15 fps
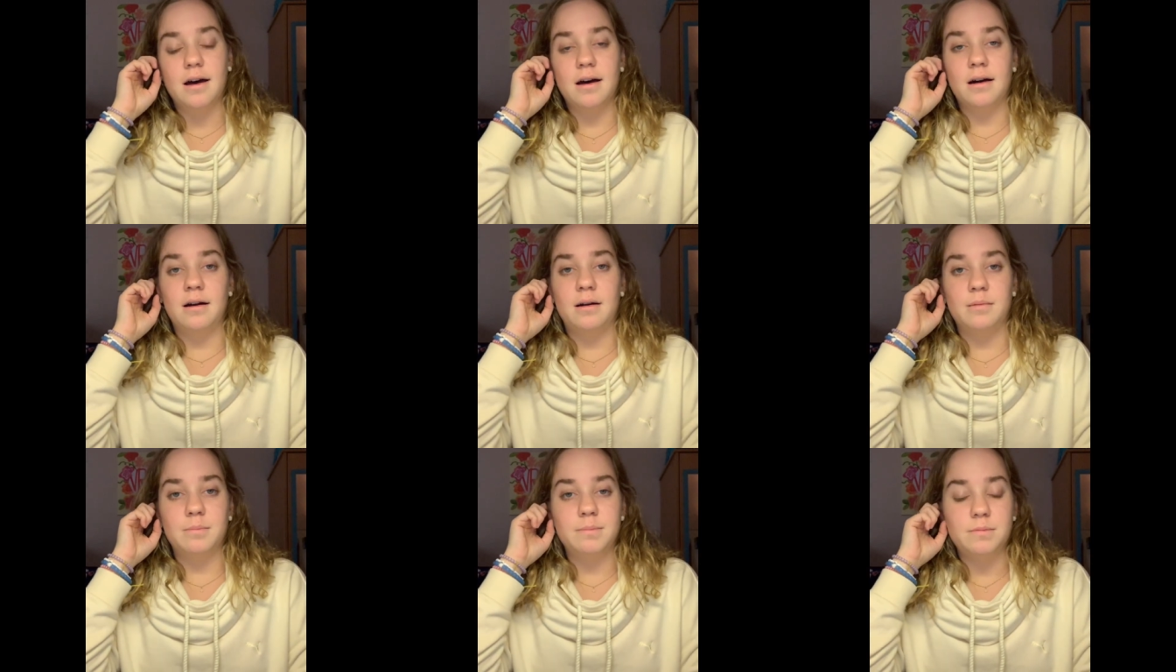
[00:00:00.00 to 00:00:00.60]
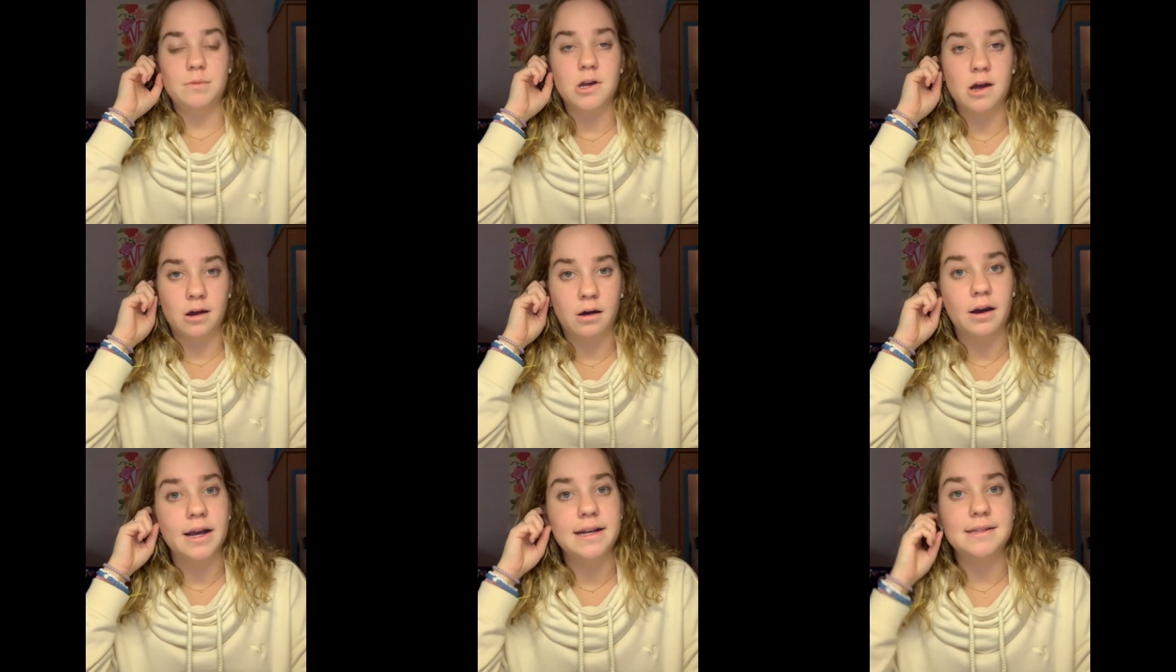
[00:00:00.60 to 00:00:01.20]
Um,
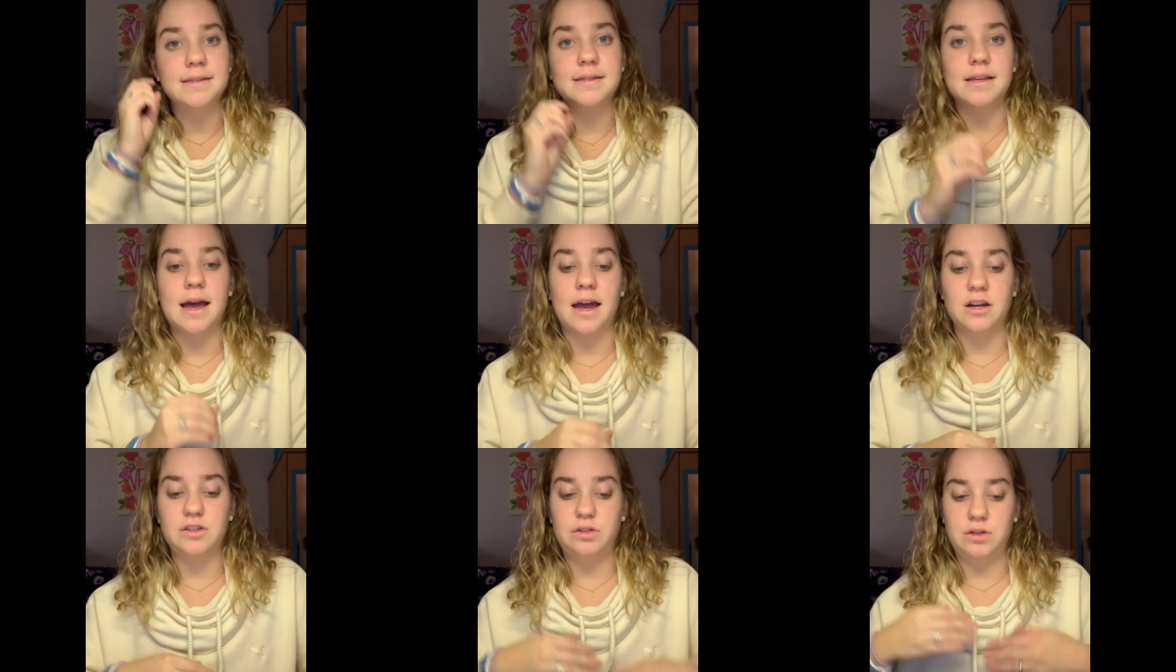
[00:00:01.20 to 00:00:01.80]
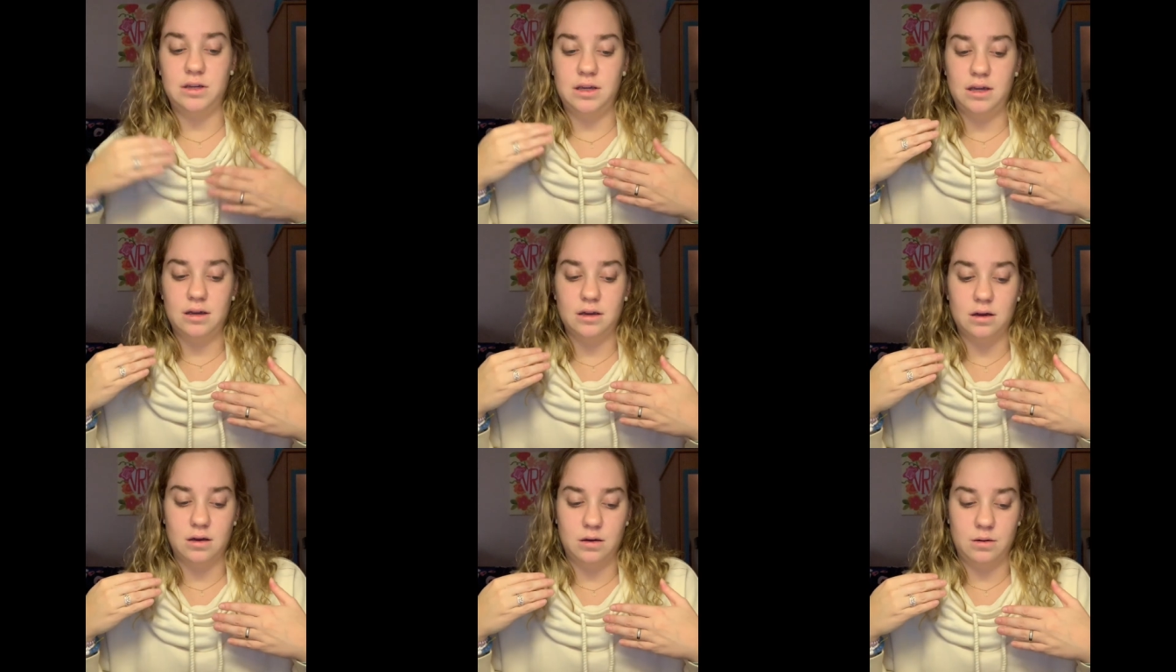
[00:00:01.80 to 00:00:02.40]
no, it's
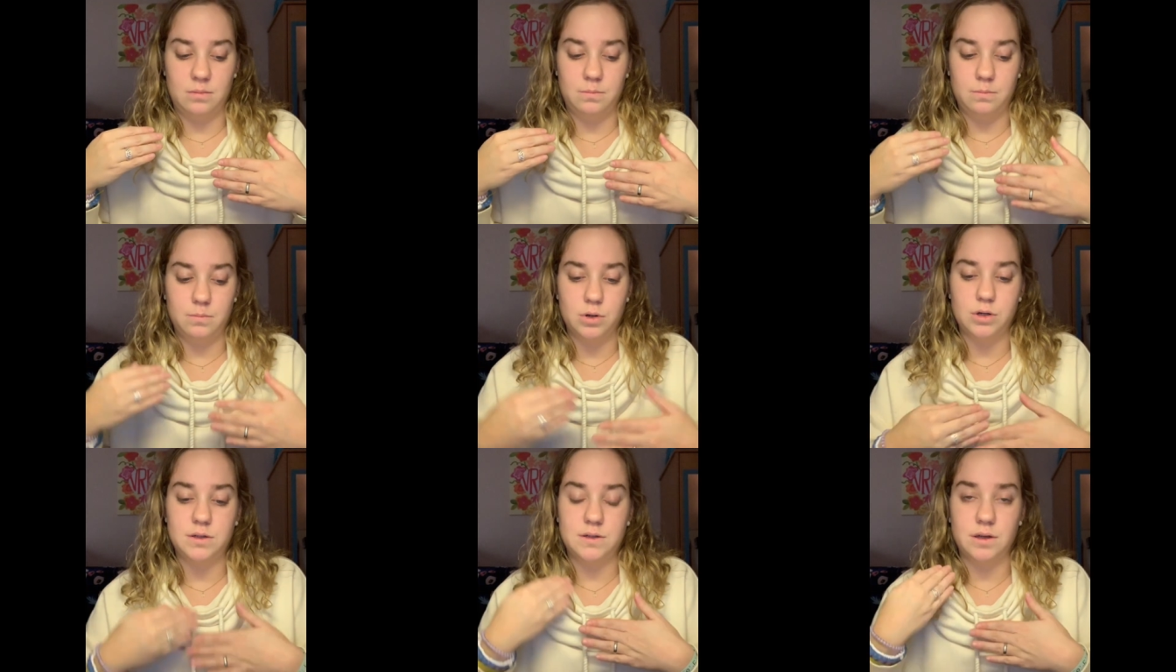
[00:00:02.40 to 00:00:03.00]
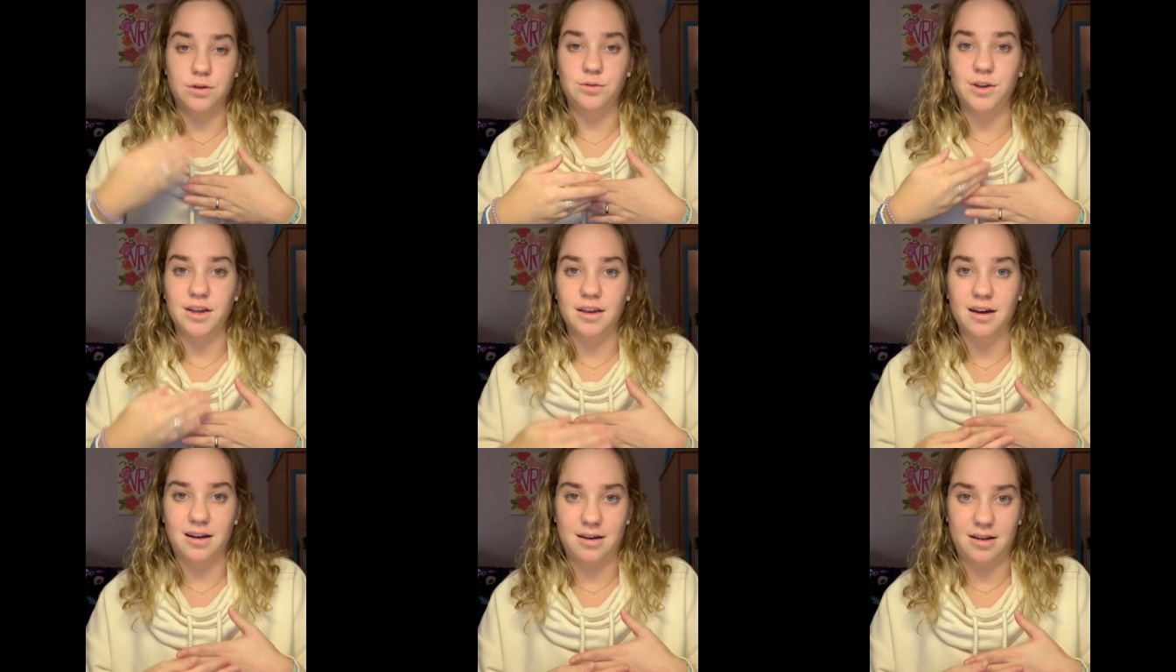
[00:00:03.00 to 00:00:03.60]
actually um,
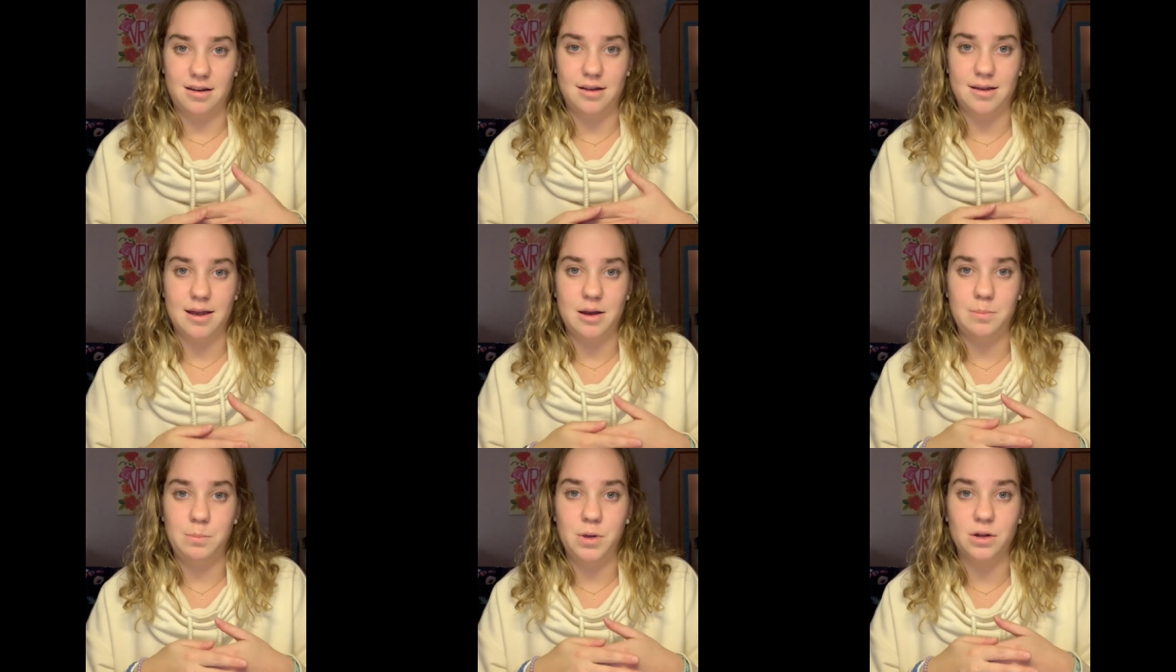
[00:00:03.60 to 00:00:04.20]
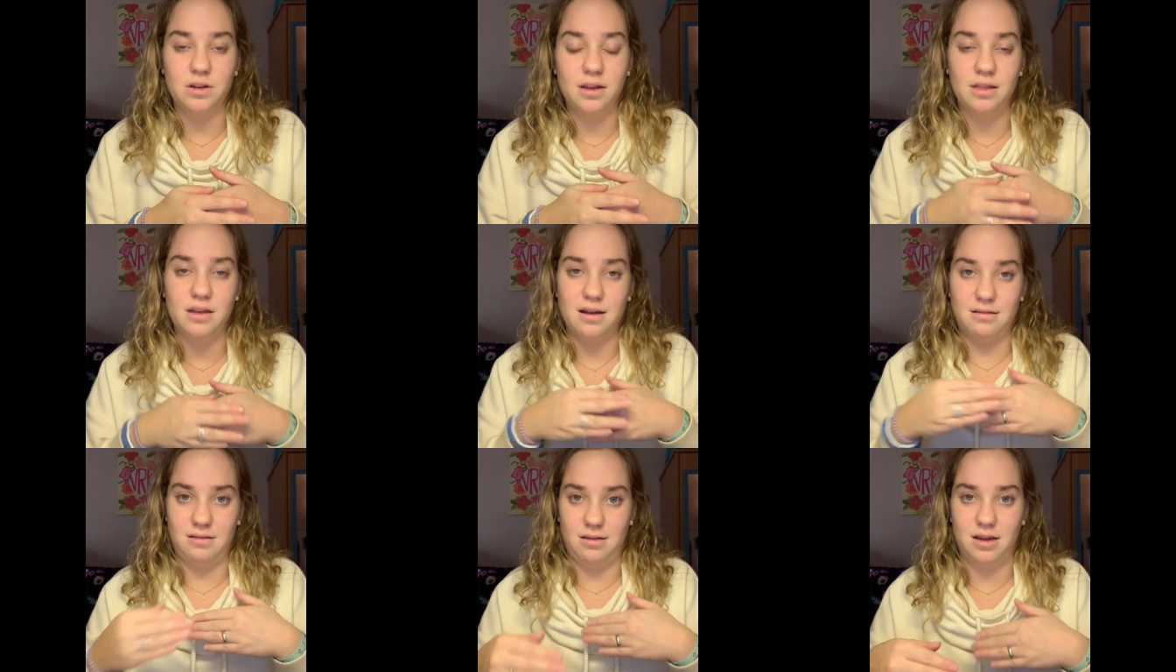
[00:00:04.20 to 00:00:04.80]
pursuing God and building
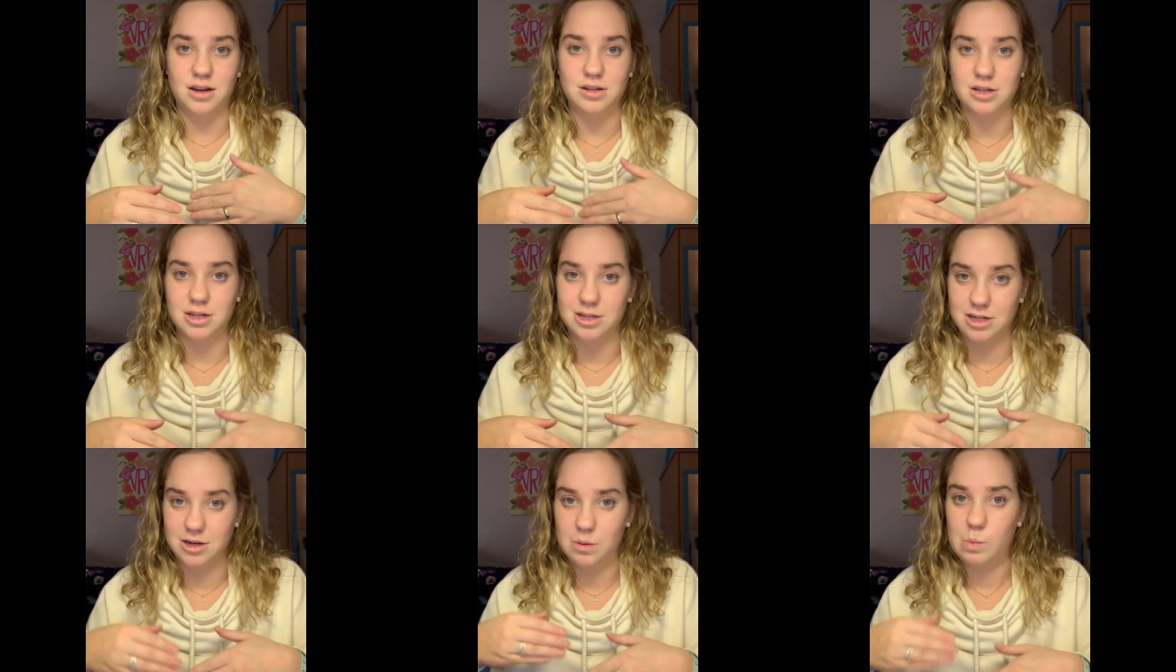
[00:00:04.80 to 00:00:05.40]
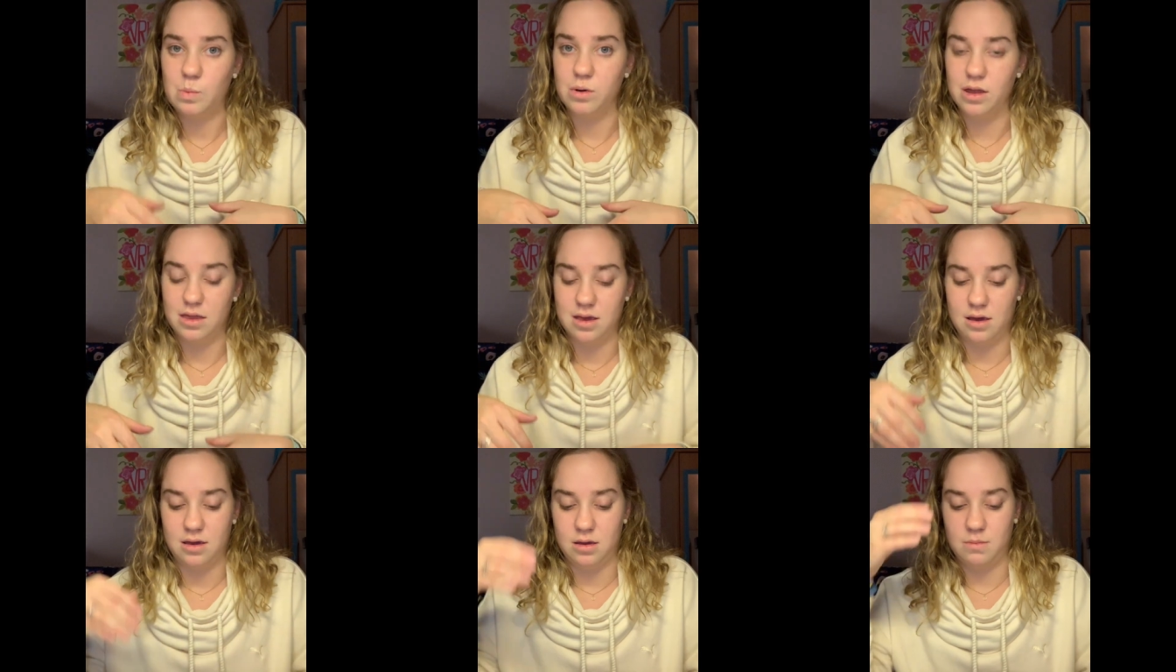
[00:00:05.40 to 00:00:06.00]
that relationship
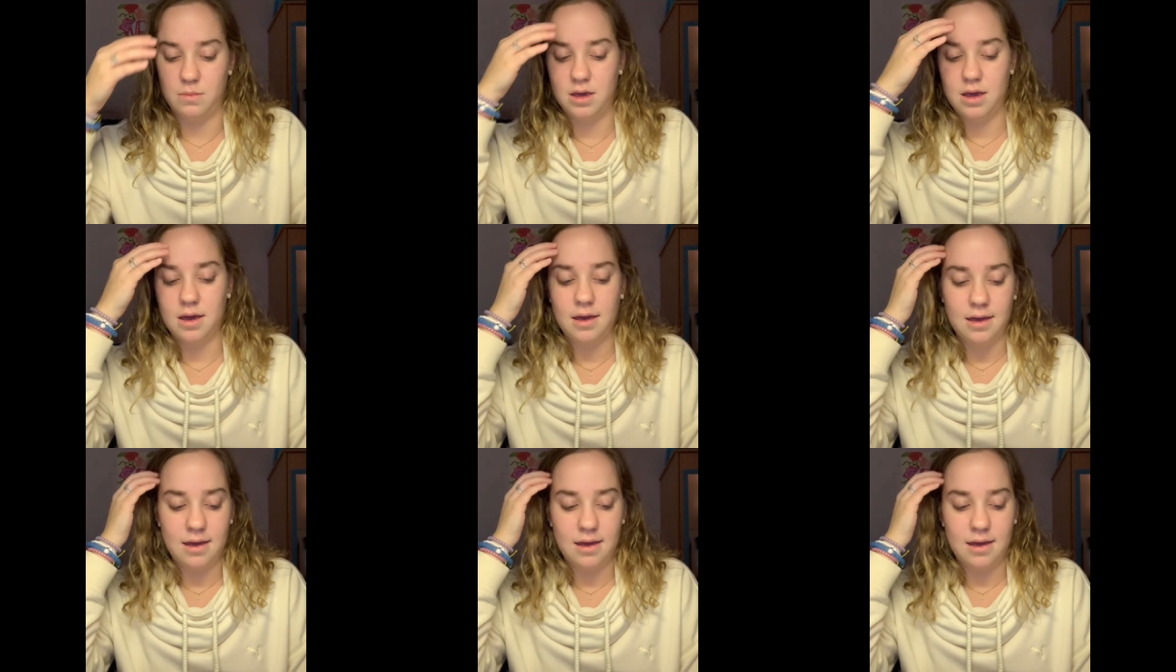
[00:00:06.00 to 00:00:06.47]
with Him.